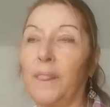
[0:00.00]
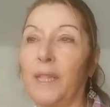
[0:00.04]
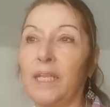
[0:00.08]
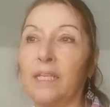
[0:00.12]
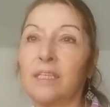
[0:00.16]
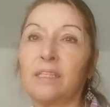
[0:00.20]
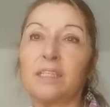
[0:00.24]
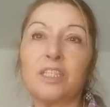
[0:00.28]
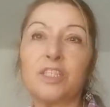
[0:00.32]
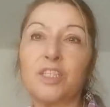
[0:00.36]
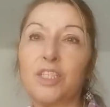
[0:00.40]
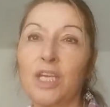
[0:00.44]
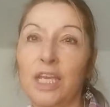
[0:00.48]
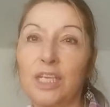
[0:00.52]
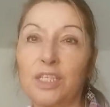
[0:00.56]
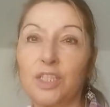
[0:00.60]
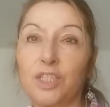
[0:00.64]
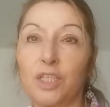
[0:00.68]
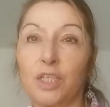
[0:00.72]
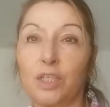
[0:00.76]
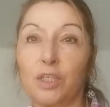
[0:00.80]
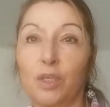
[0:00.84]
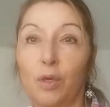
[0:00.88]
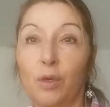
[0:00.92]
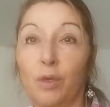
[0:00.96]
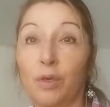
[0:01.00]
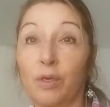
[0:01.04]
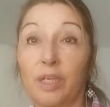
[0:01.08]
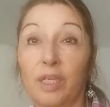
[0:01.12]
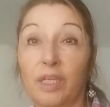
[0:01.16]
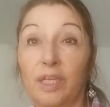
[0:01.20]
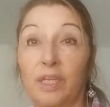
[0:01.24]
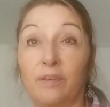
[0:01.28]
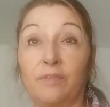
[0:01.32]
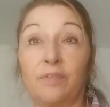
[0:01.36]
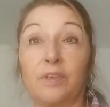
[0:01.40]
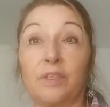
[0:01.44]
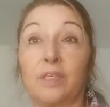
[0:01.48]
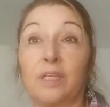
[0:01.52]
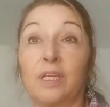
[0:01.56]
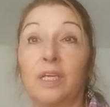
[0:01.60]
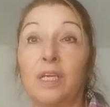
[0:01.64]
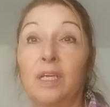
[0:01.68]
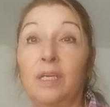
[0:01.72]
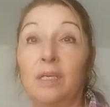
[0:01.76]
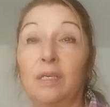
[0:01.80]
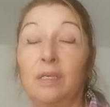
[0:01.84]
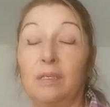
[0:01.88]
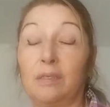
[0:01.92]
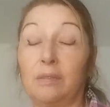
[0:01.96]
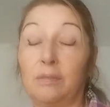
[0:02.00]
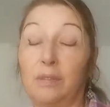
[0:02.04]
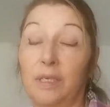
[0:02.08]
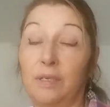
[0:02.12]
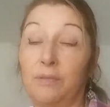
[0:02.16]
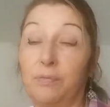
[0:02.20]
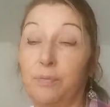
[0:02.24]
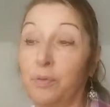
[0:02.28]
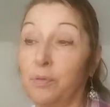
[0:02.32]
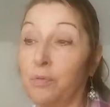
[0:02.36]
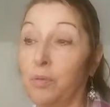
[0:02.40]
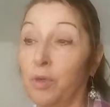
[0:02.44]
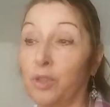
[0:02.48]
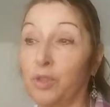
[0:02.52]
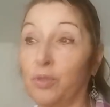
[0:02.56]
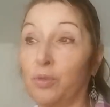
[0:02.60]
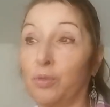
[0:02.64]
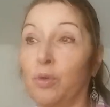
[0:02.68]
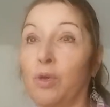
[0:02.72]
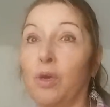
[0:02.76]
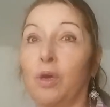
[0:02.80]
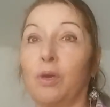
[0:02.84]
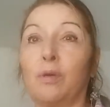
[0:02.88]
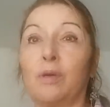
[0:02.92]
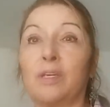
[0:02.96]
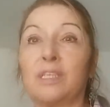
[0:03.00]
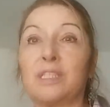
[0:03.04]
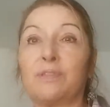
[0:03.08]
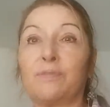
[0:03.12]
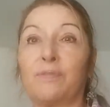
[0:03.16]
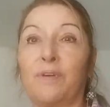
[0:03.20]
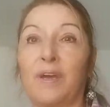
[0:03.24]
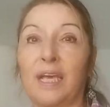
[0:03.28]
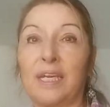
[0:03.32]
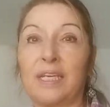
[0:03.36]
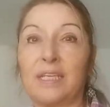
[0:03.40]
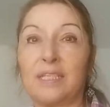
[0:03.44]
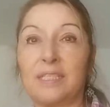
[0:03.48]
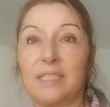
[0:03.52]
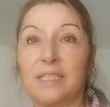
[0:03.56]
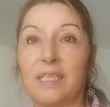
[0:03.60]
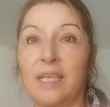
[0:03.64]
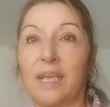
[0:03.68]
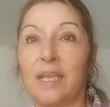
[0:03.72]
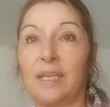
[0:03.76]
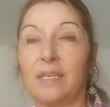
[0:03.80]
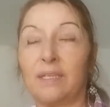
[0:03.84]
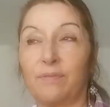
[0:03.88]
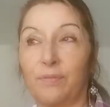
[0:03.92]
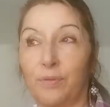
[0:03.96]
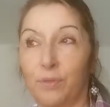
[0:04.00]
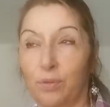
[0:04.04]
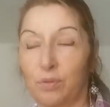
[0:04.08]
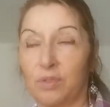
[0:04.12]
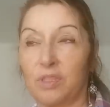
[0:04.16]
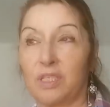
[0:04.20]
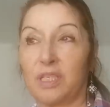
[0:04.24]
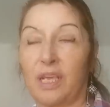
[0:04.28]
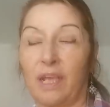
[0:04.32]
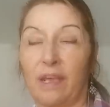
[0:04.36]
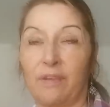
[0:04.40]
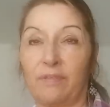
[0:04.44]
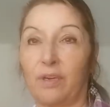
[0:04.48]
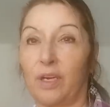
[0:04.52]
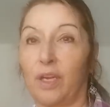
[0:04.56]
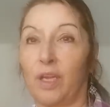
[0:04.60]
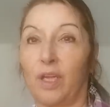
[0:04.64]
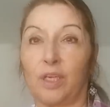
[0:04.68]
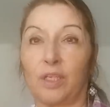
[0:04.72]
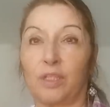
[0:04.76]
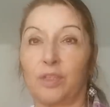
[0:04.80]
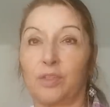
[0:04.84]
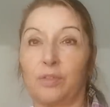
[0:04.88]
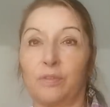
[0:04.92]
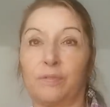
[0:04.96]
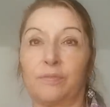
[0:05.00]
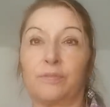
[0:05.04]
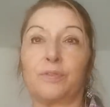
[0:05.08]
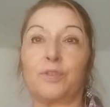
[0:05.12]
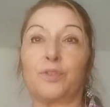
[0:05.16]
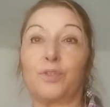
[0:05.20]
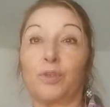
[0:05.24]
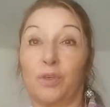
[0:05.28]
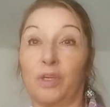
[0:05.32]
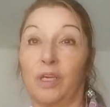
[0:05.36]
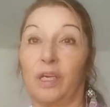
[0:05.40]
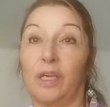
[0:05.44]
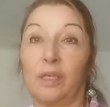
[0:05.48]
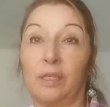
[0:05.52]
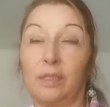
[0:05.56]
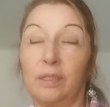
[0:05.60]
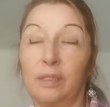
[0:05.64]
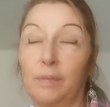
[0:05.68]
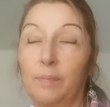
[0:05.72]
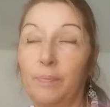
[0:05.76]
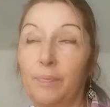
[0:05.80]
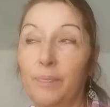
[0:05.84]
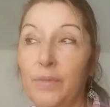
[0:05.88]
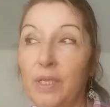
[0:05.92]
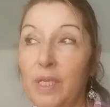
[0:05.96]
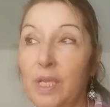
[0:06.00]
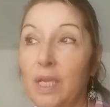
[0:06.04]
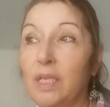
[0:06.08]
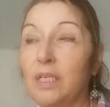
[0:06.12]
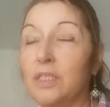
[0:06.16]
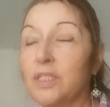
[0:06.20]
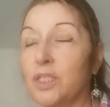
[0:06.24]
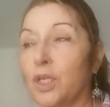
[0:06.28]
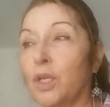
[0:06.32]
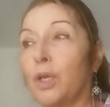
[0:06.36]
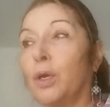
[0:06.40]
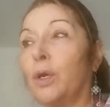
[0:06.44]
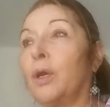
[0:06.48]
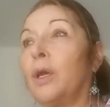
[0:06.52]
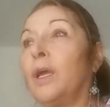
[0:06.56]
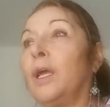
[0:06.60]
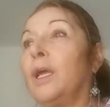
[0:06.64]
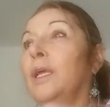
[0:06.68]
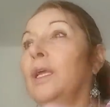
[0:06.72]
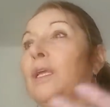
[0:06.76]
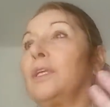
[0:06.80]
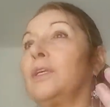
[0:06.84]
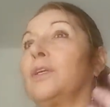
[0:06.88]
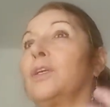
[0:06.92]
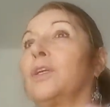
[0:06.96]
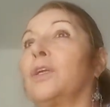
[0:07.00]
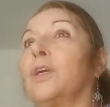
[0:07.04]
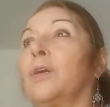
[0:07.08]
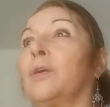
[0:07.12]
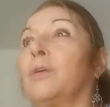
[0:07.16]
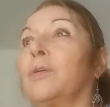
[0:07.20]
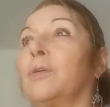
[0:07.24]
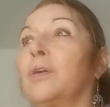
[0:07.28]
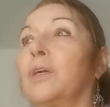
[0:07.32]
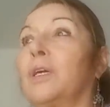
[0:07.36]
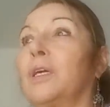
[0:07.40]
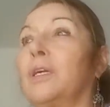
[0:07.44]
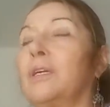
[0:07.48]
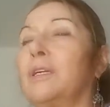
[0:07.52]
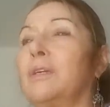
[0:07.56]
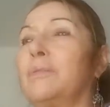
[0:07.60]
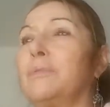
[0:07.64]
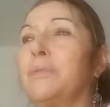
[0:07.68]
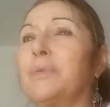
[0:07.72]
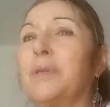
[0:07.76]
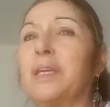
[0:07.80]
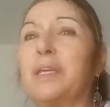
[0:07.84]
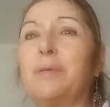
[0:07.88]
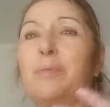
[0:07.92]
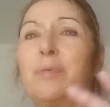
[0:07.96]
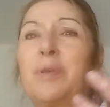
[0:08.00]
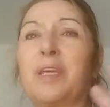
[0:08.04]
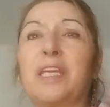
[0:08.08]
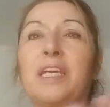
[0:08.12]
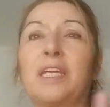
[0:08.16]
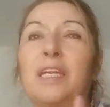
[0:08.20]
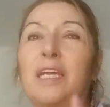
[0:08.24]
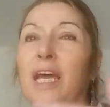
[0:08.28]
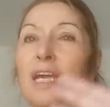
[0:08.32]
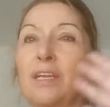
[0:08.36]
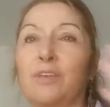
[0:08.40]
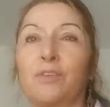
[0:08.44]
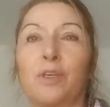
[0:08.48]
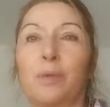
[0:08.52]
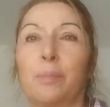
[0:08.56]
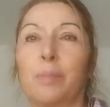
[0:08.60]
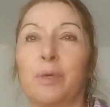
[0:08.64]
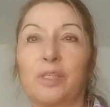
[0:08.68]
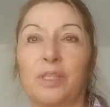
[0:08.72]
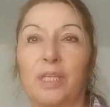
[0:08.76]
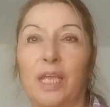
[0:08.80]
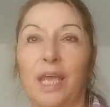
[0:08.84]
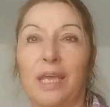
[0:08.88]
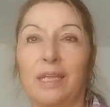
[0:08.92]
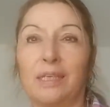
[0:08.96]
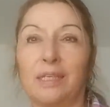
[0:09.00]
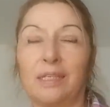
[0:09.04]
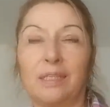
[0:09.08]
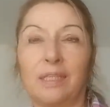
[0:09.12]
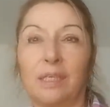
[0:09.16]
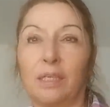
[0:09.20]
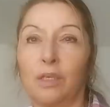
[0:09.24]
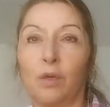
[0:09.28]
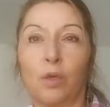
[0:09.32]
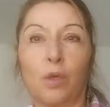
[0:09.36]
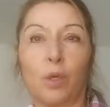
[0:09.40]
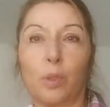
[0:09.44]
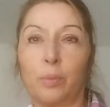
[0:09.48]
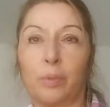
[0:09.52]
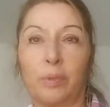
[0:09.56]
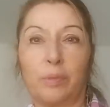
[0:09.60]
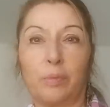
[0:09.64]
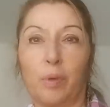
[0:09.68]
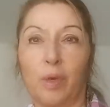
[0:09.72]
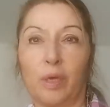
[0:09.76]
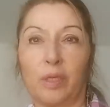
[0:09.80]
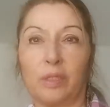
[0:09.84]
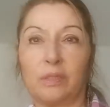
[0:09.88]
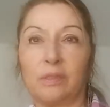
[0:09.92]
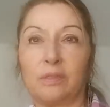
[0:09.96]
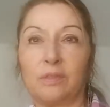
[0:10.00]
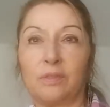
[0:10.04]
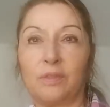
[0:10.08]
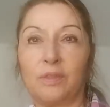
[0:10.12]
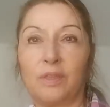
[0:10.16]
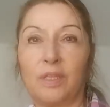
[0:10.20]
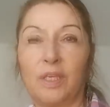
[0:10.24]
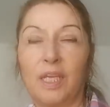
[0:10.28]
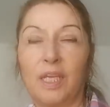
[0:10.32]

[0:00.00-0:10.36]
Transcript: indigestion, or even if you want to go as far as saying fruits have a lot of sugar. So, we can argue about anything all we want.